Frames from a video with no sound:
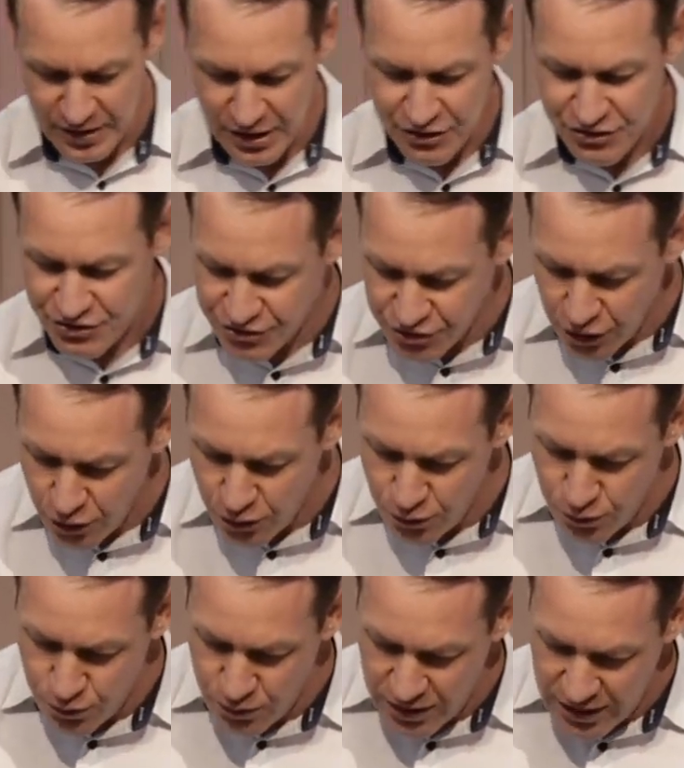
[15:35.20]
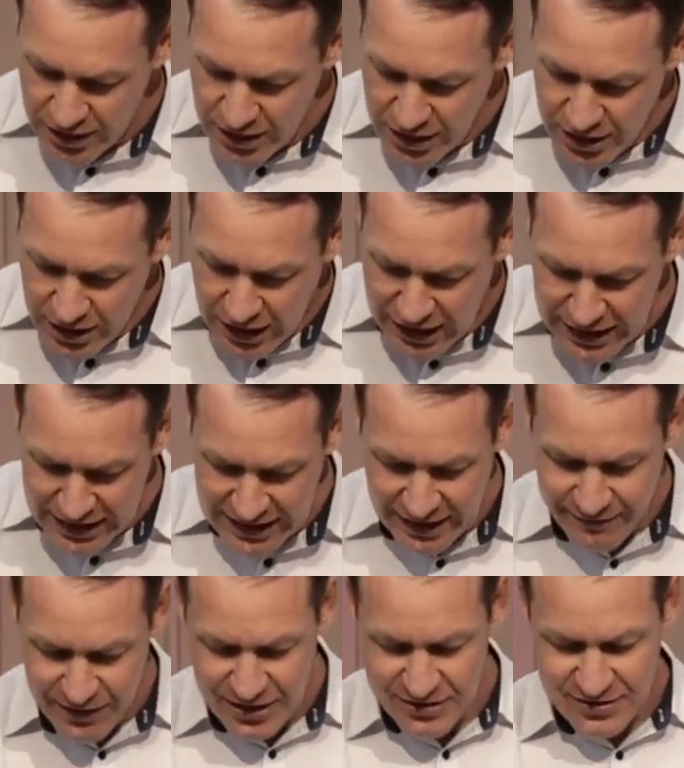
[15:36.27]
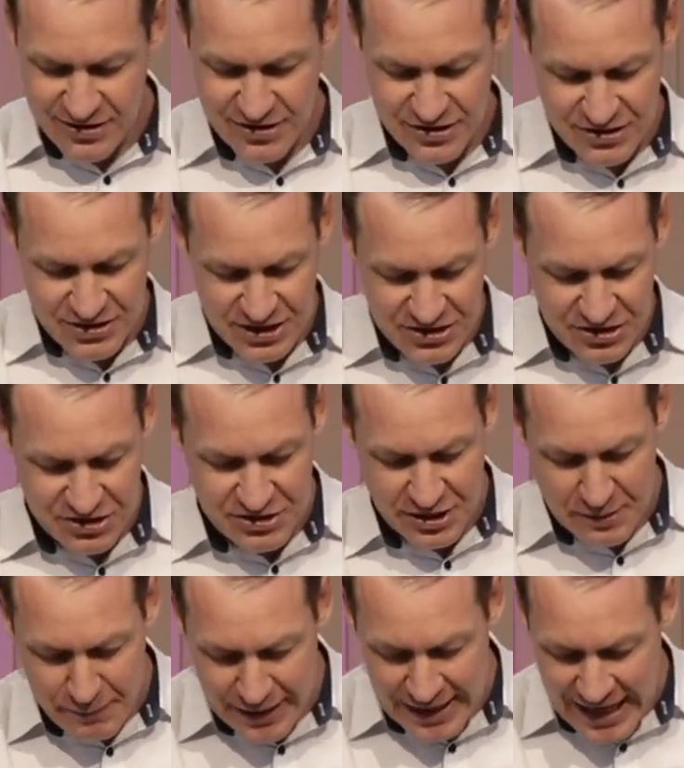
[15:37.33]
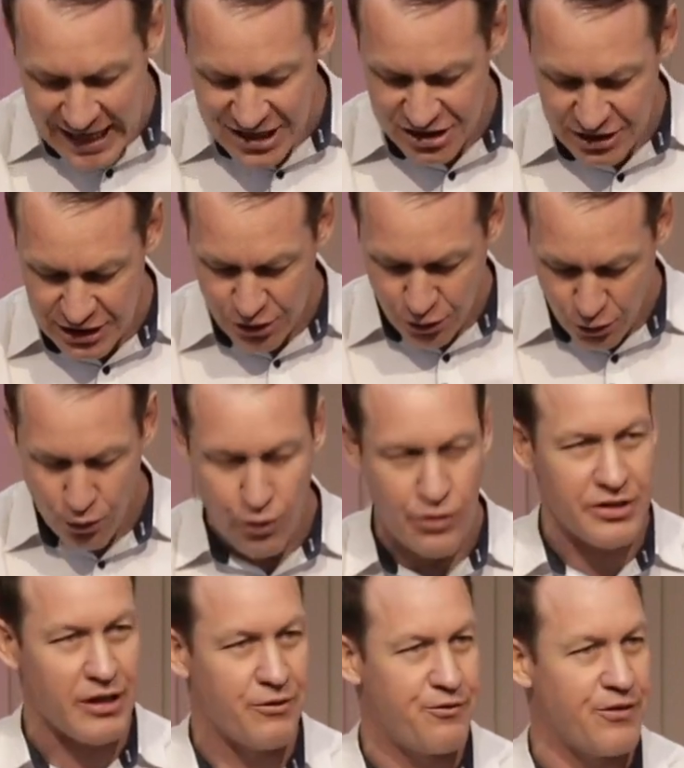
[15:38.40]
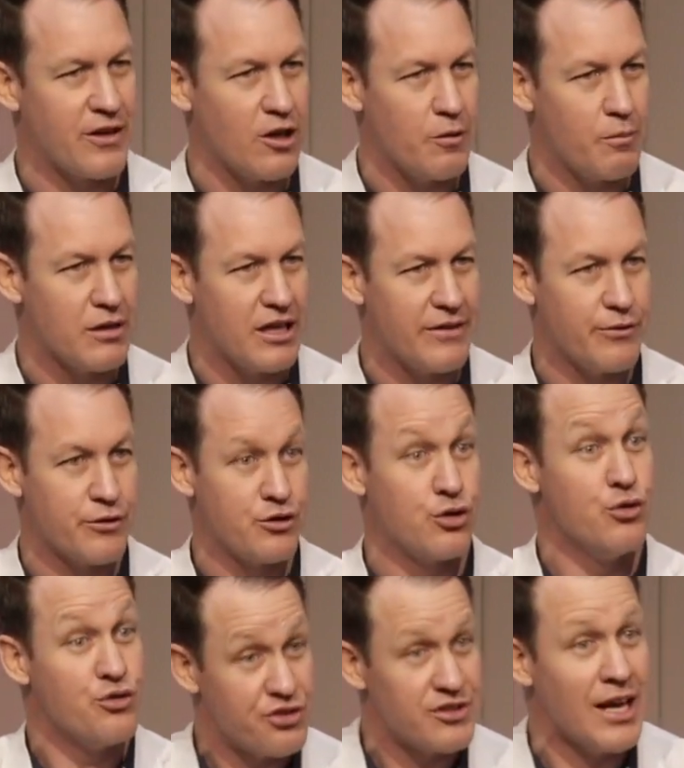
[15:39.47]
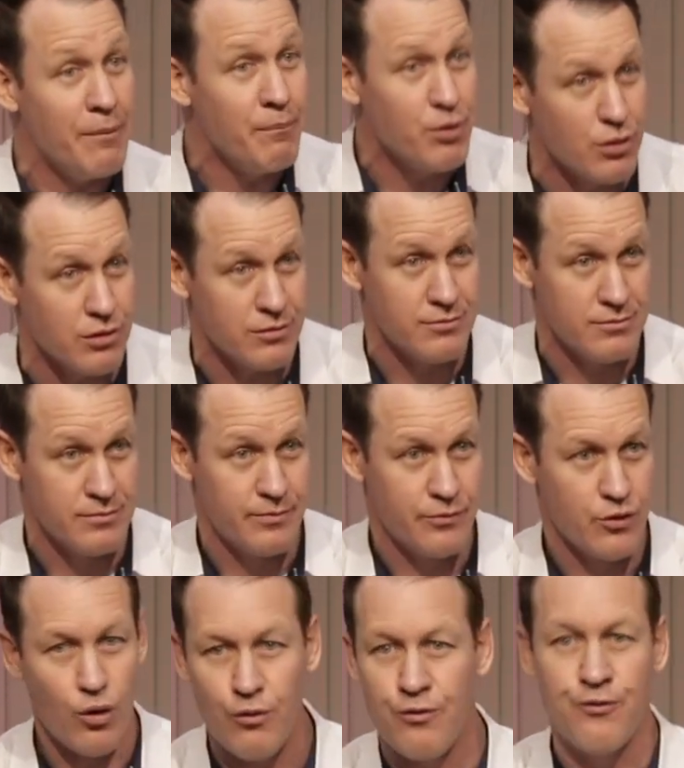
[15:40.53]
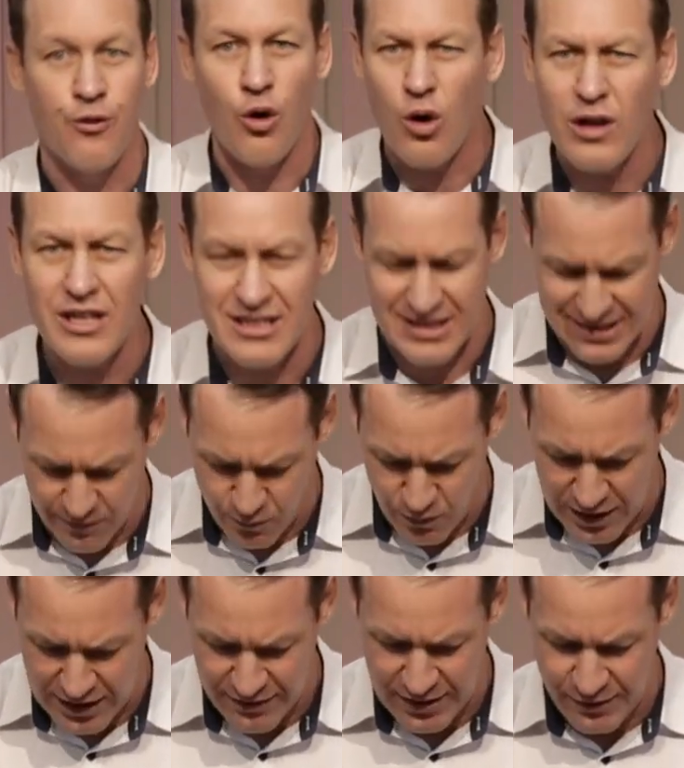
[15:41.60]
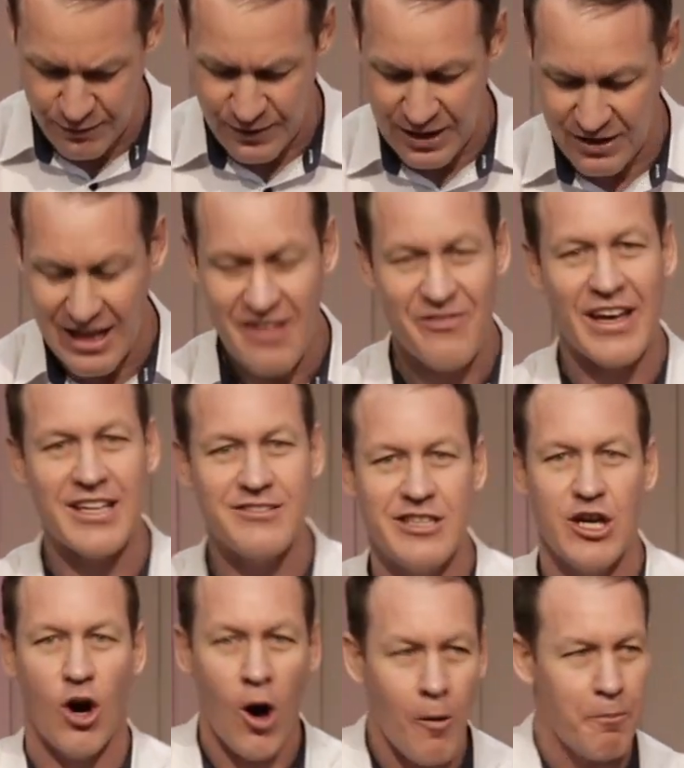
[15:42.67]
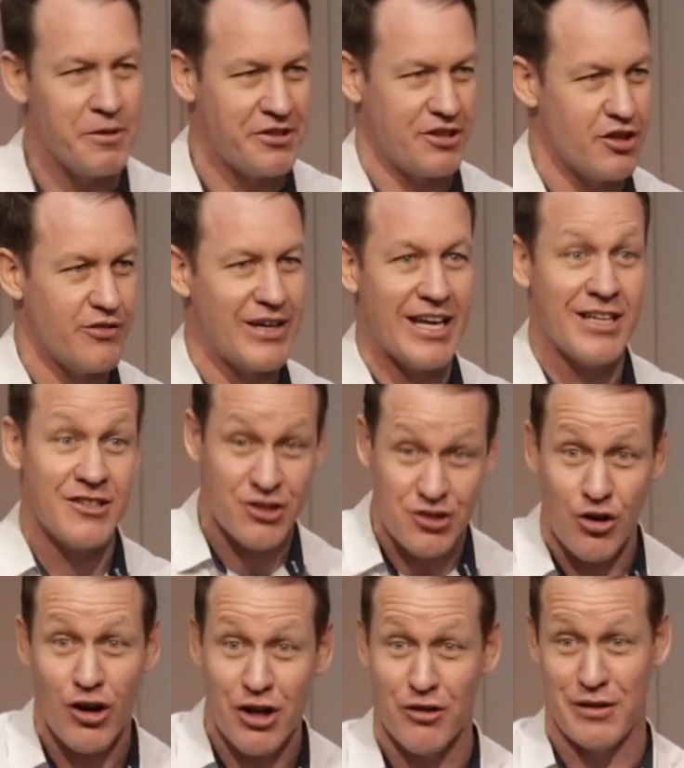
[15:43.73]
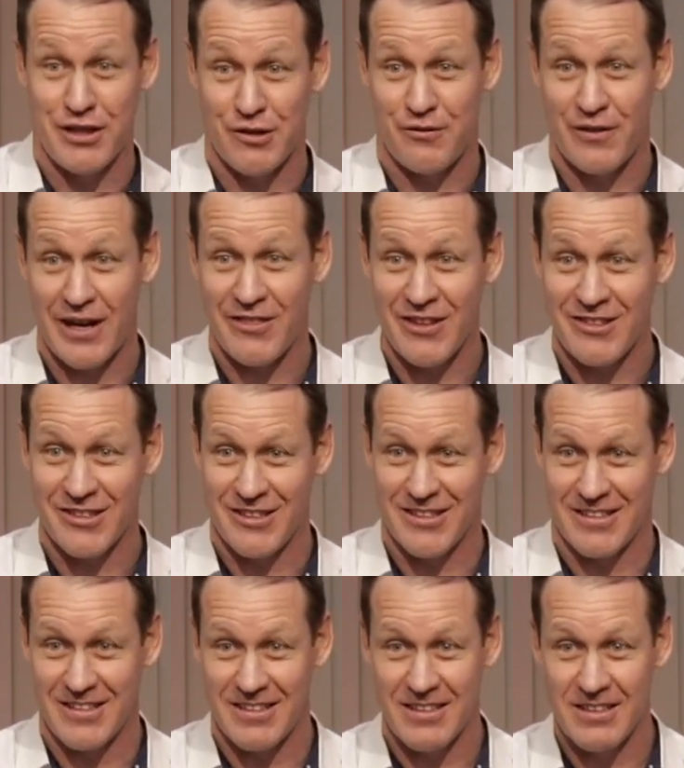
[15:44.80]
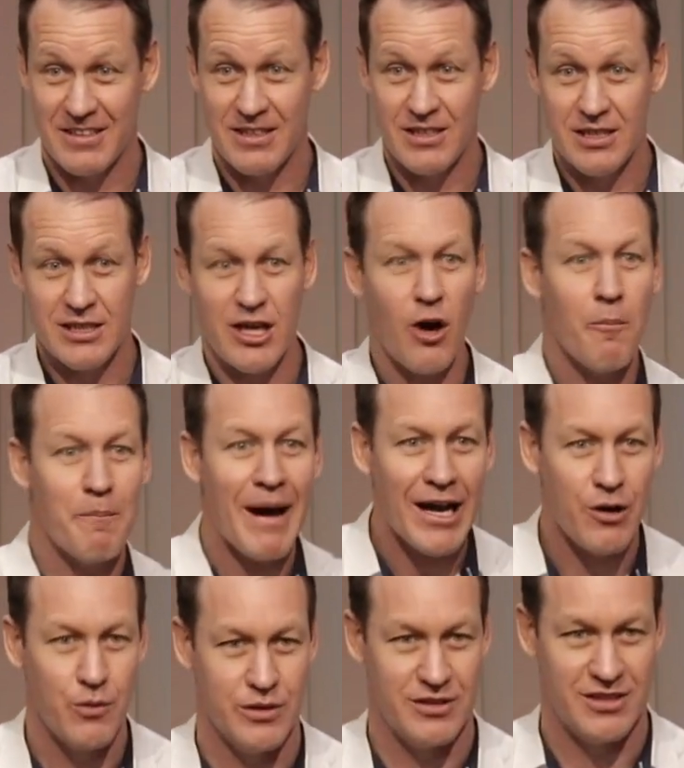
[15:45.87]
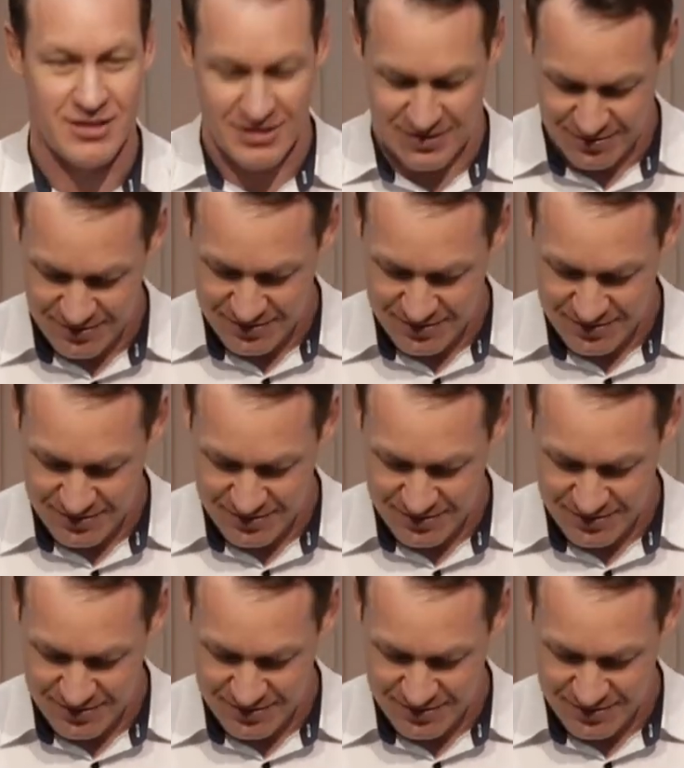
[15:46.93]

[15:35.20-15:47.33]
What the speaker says: So unloving is this insistence that it may actually cause a fellow believer to stumble or fall in some way in their faith. That is the opposite of getting stronger in your faith, isn't it? It's going backwards.